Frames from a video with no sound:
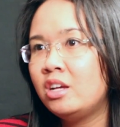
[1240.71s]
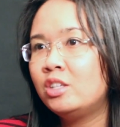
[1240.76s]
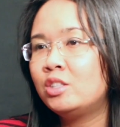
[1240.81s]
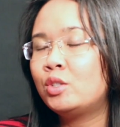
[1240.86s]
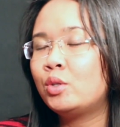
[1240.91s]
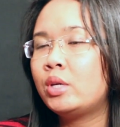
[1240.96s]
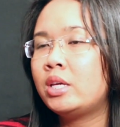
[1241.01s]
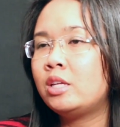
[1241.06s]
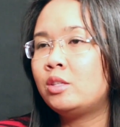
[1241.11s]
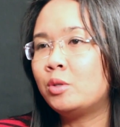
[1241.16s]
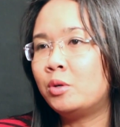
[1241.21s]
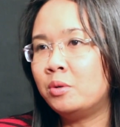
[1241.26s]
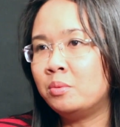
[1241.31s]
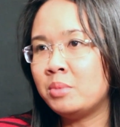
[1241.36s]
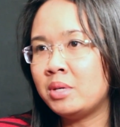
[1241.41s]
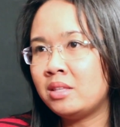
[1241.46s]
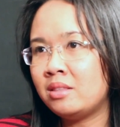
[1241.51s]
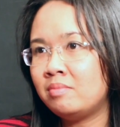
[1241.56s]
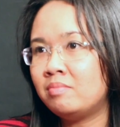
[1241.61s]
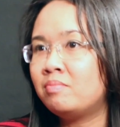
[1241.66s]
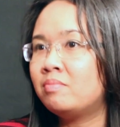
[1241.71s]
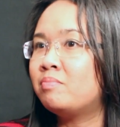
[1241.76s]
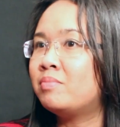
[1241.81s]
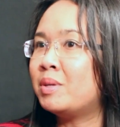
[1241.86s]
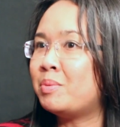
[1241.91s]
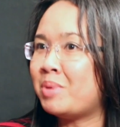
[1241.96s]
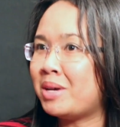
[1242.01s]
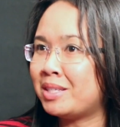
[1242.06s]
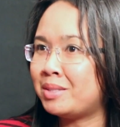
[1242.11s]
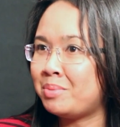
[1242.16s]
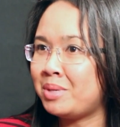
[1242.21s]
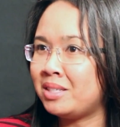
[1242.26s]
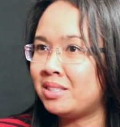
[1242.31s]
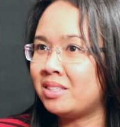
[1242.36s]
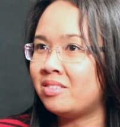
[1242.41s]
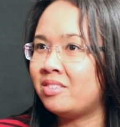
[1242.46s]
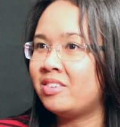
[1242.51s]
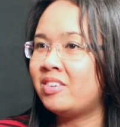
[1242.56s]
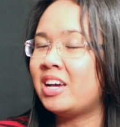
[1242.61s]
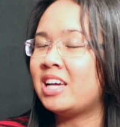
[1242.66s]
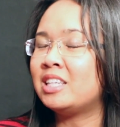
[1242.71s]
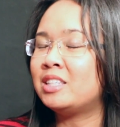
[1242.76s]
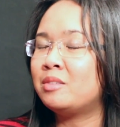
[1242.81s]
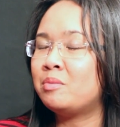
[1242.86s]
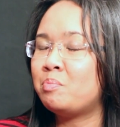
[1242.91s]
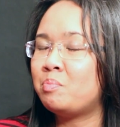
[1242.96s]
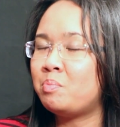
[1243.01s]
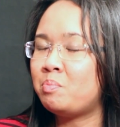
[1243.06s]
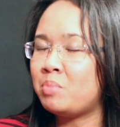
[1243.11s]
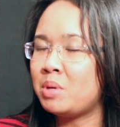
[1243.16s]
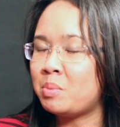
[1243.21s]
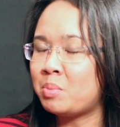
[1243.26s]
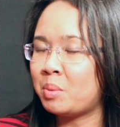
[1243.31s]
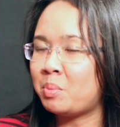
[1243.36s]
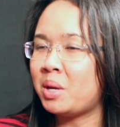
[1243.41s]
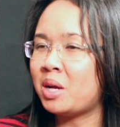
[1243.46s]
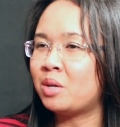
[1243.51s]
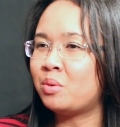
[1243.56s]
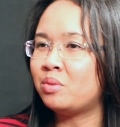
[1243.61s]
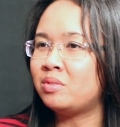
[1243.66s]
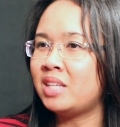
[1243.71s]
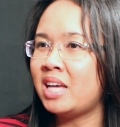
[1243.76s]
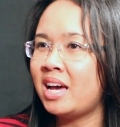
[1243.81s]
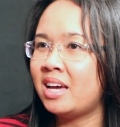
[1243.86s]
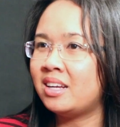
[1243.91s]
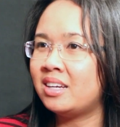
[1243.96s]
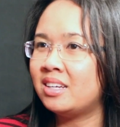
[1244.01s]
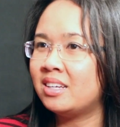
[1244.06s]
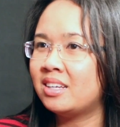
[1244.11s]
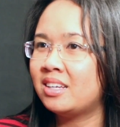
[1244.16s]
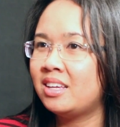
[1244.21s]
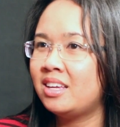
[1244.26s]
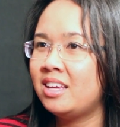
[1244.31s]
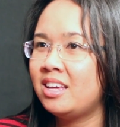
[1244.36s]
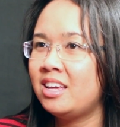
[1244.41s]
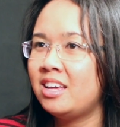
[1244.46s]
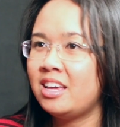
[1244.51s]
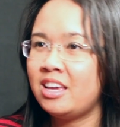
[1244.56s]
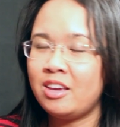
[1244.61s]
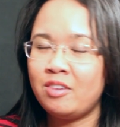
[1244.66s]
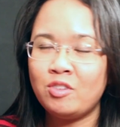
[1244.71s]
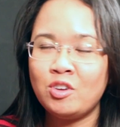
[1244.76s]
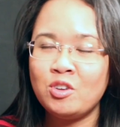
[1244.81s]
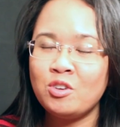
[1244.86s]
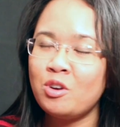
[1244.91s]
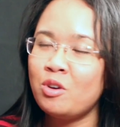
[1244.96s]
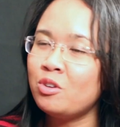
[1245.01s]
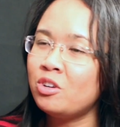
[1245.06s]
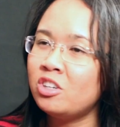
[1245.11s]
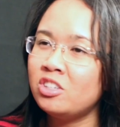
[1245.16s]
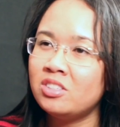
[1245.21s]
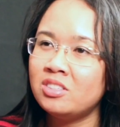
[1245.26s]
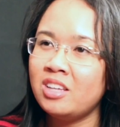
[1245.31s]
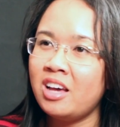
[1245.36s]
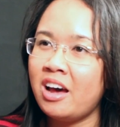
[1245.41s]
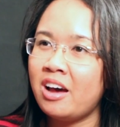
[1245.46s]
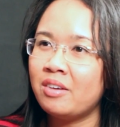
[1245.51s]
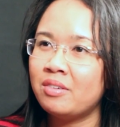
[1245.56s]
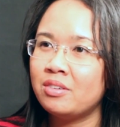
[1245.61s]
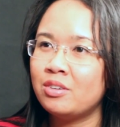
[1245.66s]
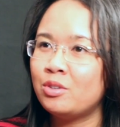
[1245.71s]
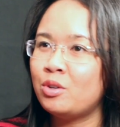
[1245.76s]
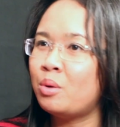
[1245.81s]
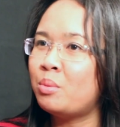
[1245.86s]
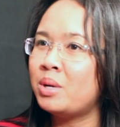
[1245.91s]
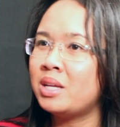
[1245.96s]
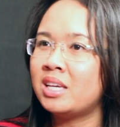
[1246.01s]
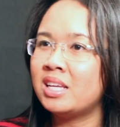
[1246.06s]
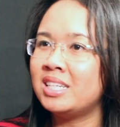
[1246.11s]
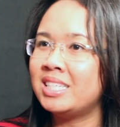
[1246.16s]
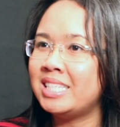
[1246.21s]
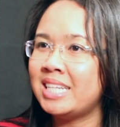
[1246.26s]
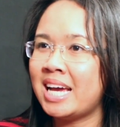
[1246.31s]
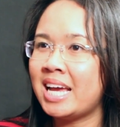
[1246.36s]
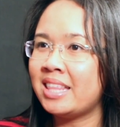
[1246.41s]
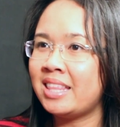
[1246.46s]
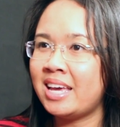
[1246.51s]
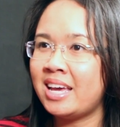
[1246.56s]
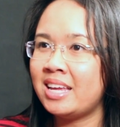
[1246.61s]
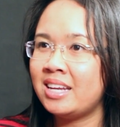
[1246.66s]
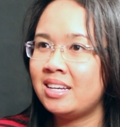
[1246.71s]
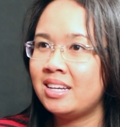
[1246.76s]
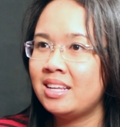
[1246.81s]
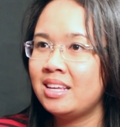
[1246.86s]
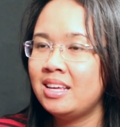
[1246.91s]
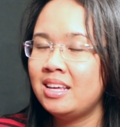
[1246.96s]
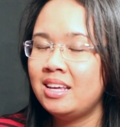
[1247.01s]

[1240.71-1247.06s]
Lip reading: So he told me the best piece of advice: be prepared with data. If you know your stuff, nobody can deny that.